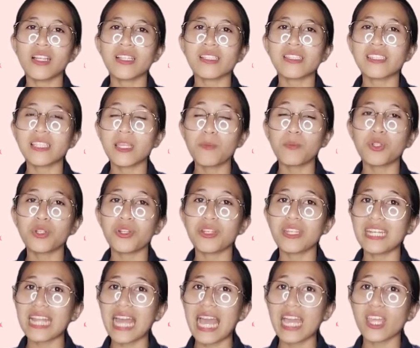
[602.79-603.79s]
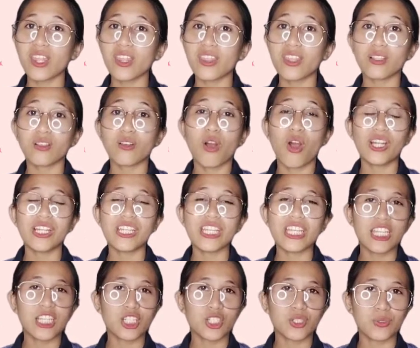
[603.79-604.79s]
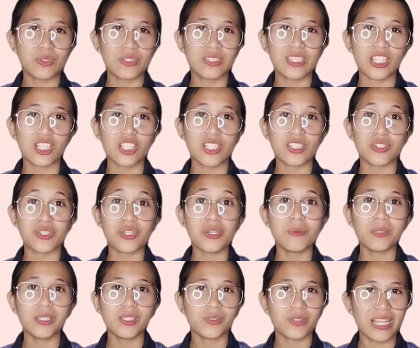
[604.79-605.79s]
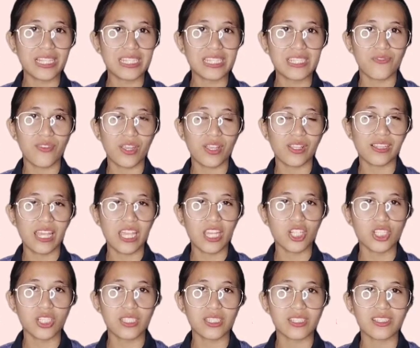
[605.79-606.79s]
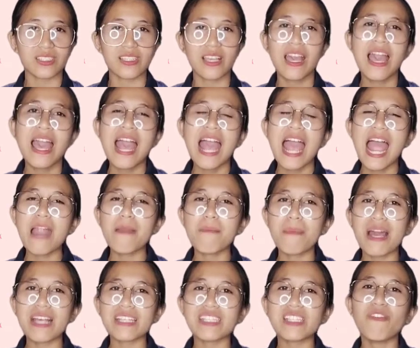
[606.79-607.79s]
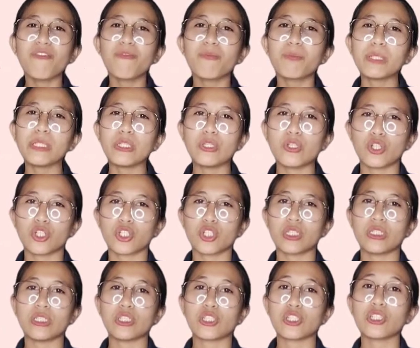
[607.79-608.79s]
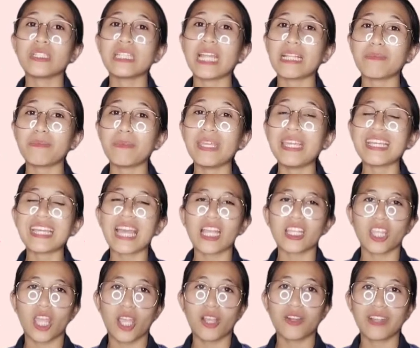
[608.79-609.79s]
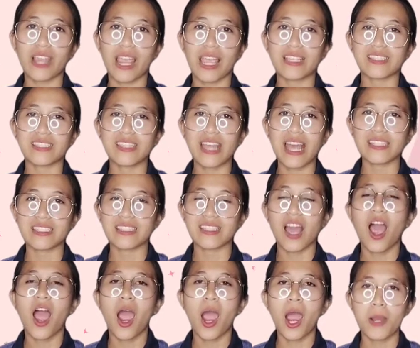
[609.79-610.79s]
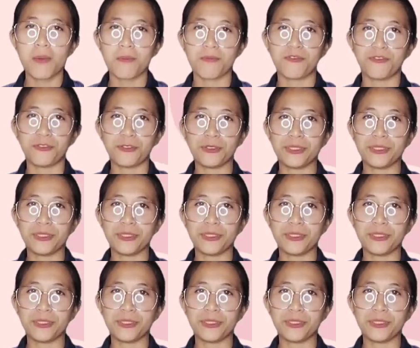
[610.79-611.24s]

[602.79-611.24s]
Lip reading: seem to deny that core issues such as human rights violations and massive pollution should not be categorized as harmful.